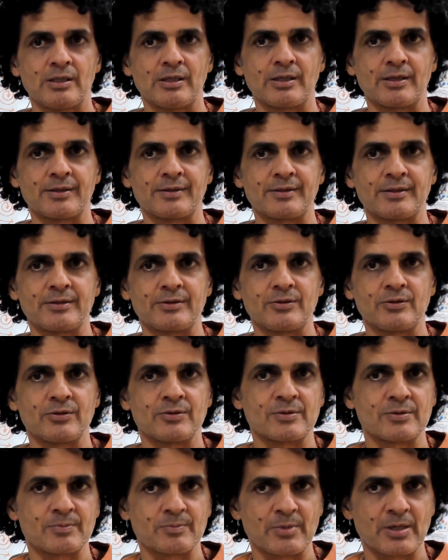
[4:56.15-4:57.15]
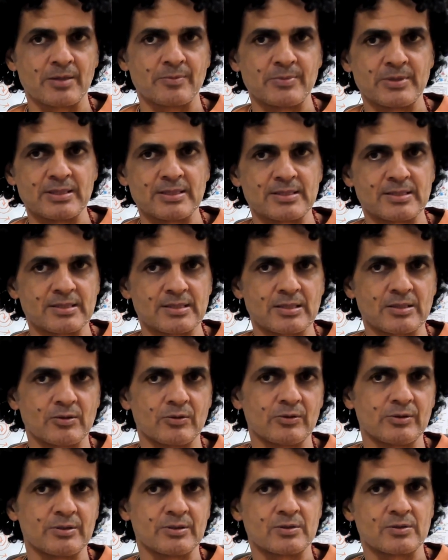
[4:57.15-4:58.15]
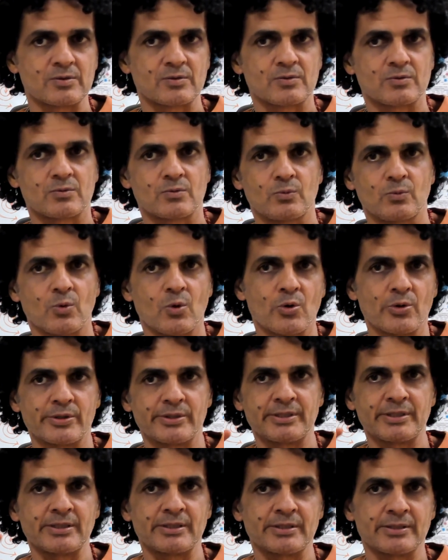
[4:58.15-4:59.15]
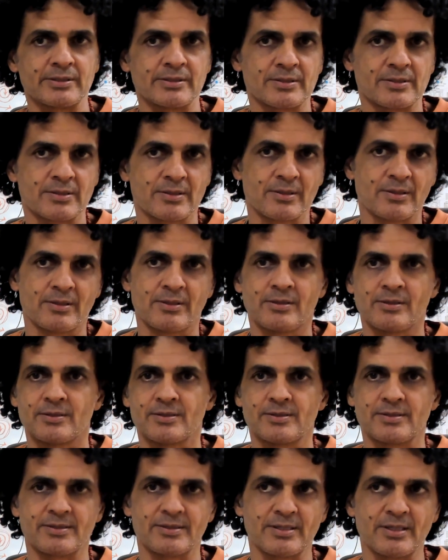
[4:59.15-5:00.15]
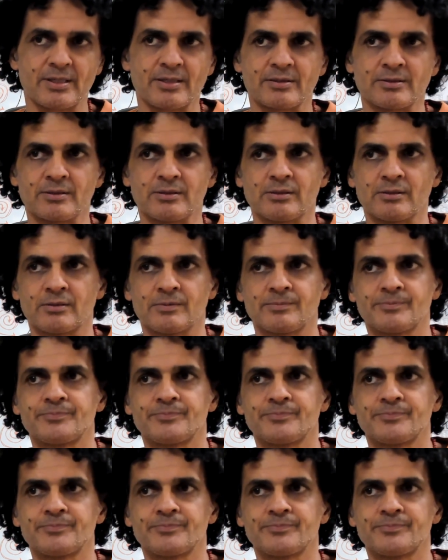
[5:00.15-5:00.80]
and they don't maybe see all this warning signal.